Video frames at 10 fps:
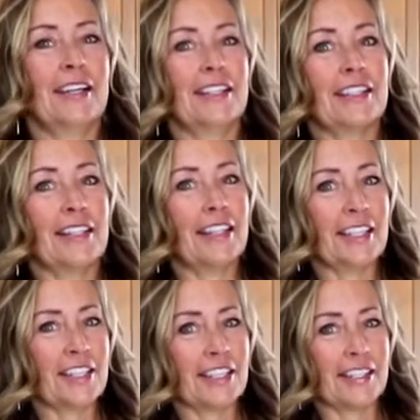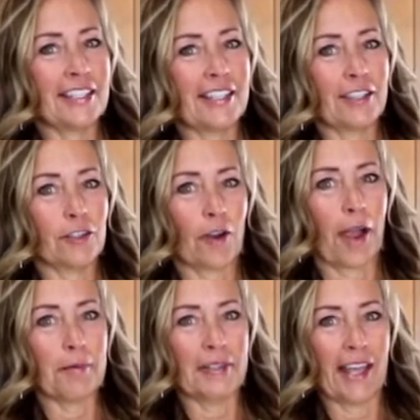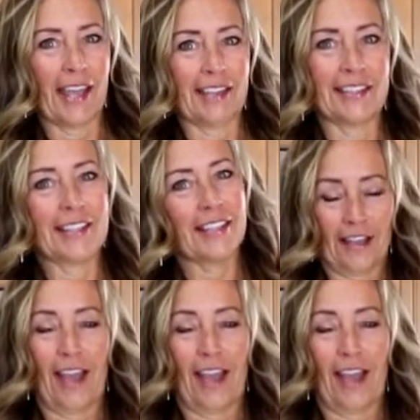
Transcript: delicious scrambled eggs.